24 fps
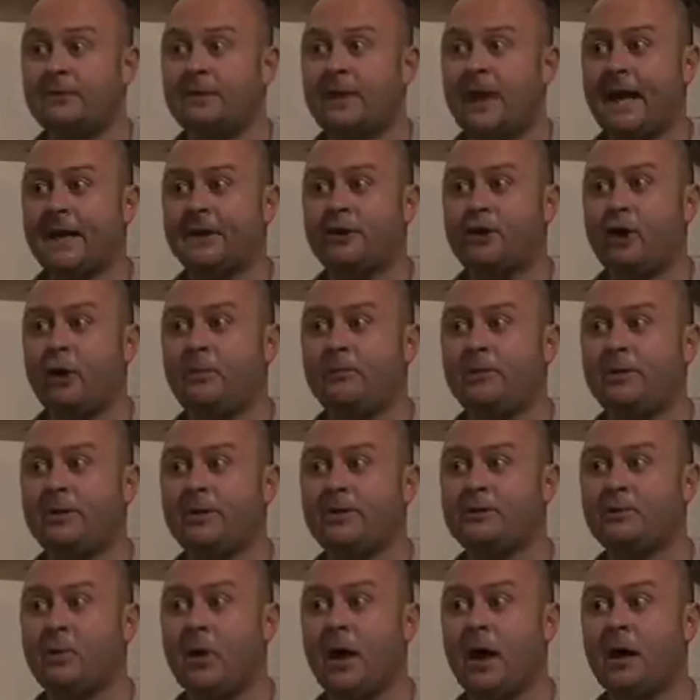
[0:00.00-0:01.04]
getting comedy
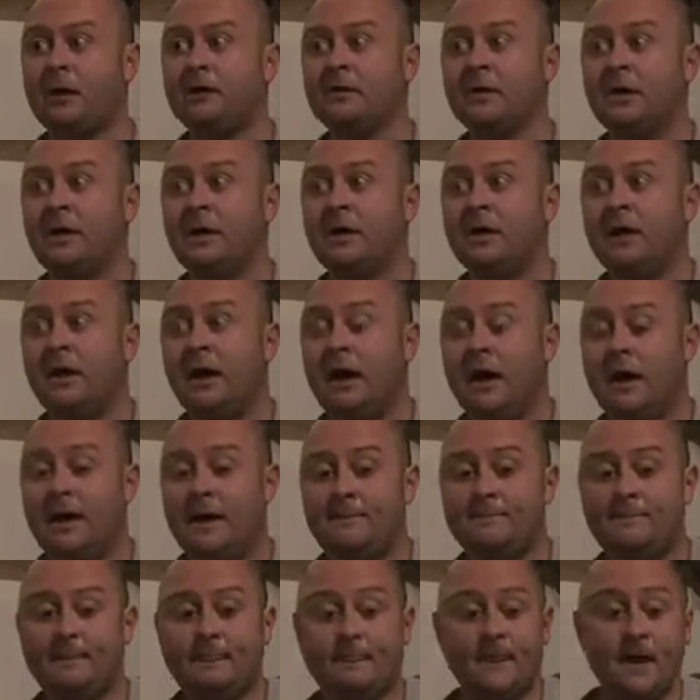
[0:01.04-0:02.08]
as well,
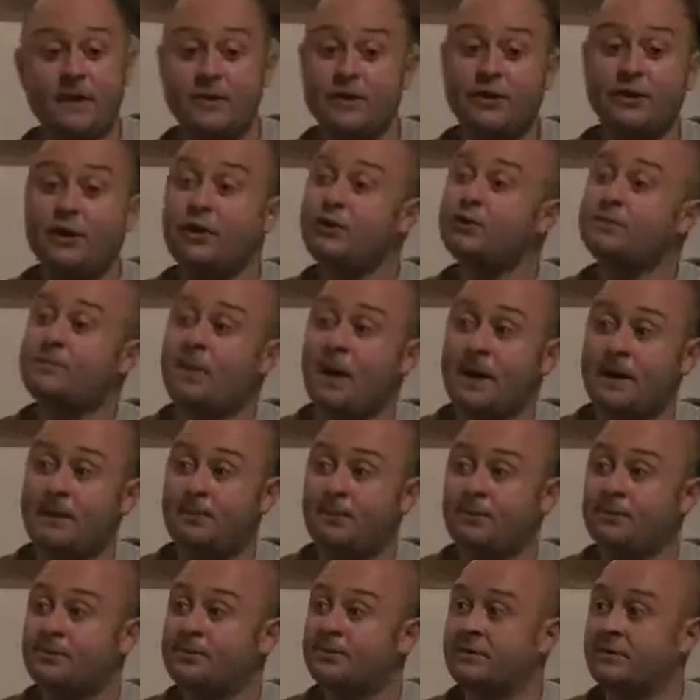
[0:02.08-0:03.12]
and the
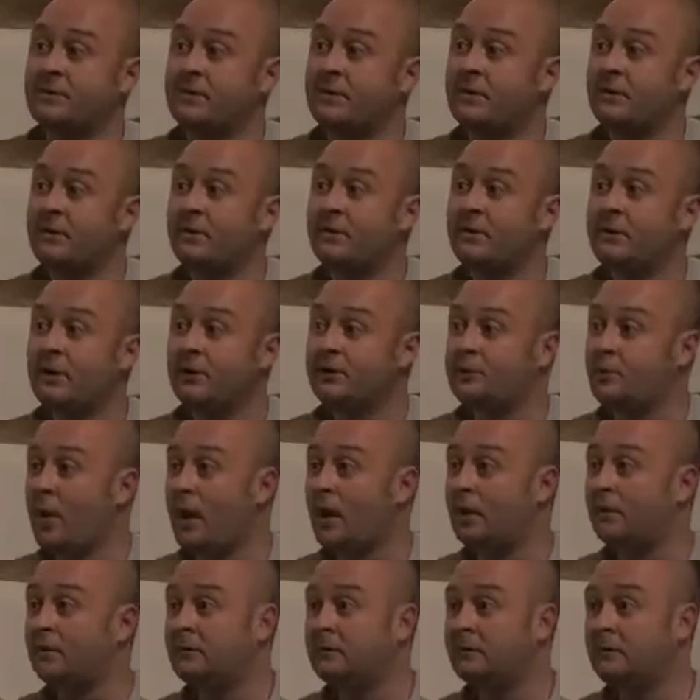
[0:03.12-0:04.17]
newspapers as
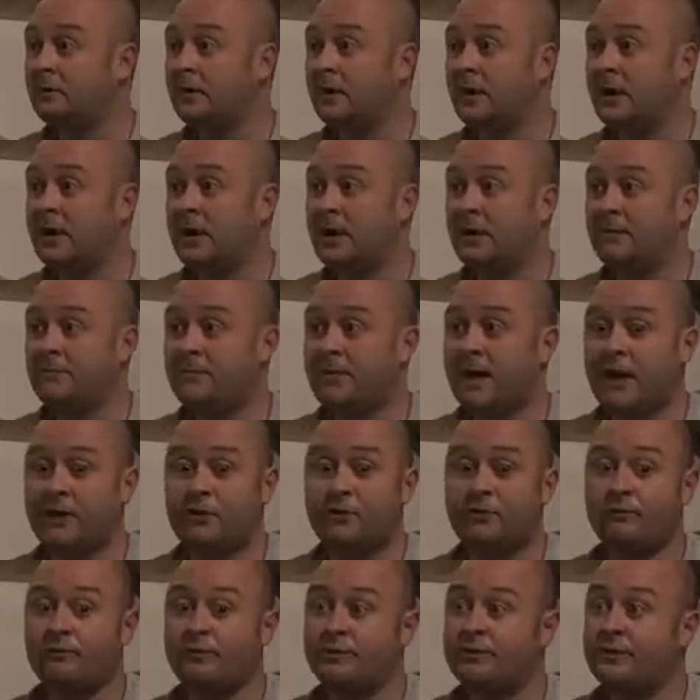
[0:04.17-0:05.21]
well, their
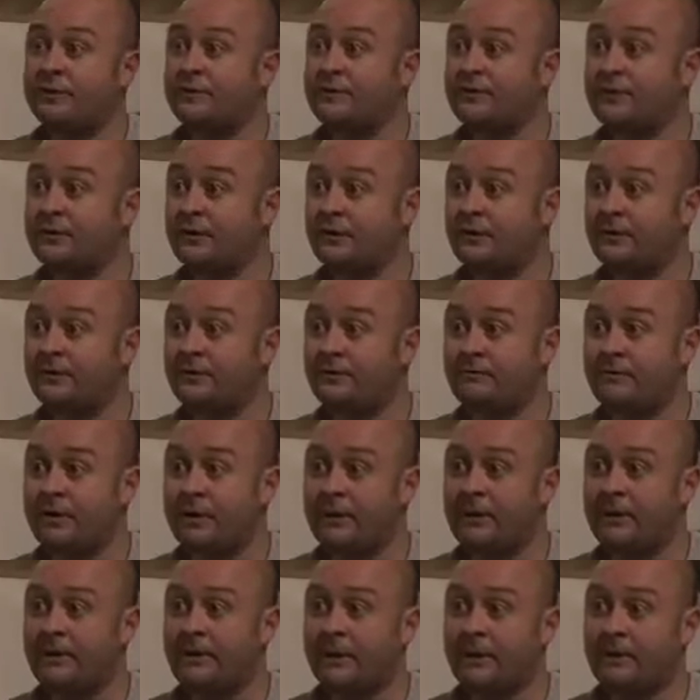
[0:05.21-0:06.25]
coverage of stuff,
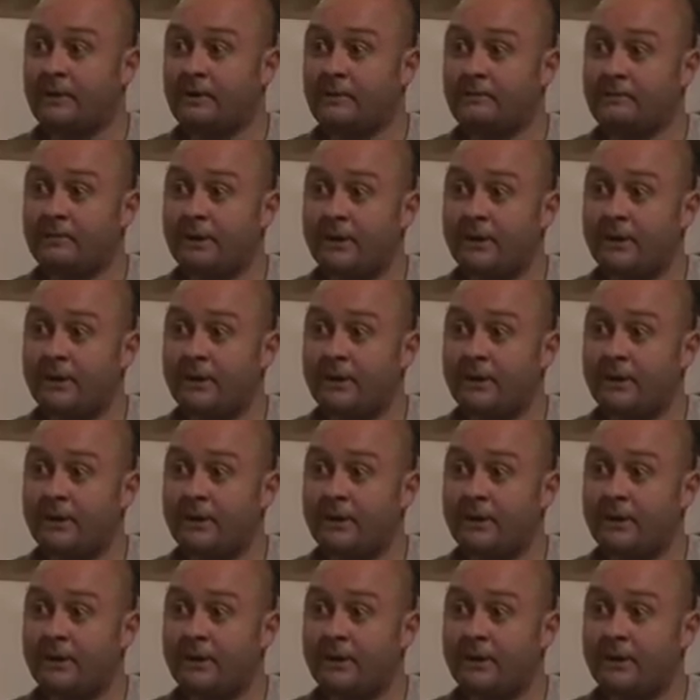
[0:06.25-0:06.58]
really, that can